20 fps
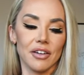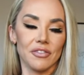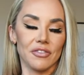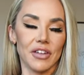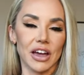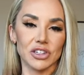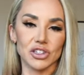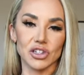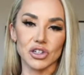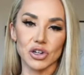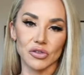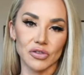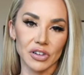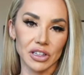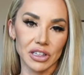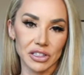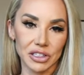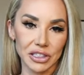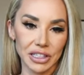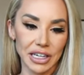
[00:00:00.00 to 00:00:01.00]
Fashion Nova
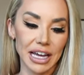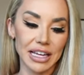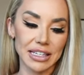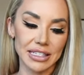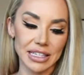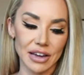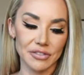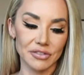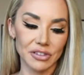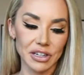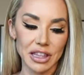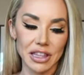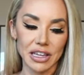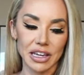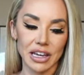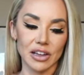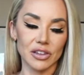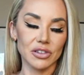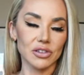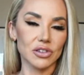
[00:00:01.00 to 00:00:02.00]
literally has everything
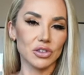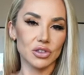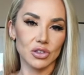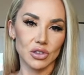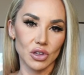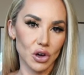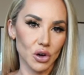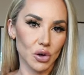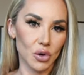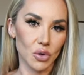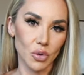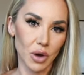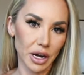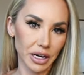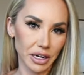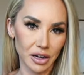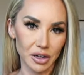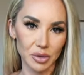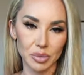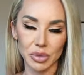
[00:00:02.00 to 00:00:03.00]
else, so why
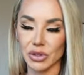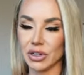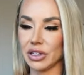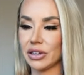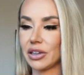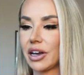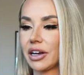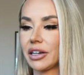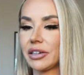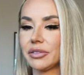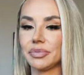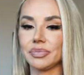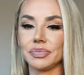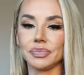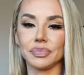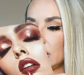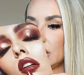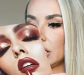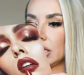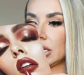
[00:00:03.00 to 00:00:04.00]
not a beauty line?
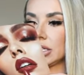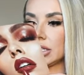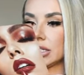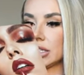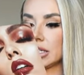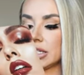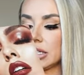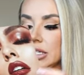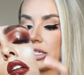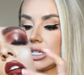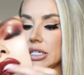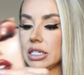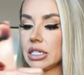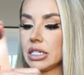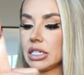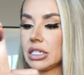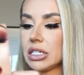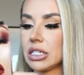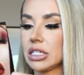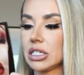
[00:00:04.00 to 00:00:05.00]
Let's see,
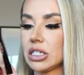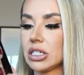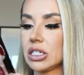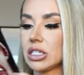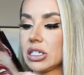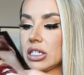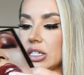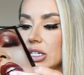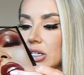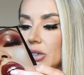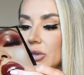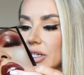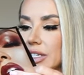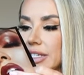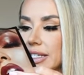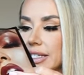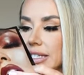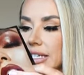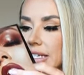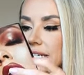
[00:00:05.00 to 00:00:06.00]
this looks so
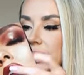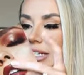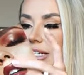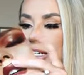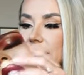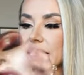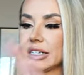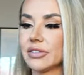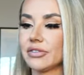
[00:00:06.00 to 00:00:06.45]
exciting.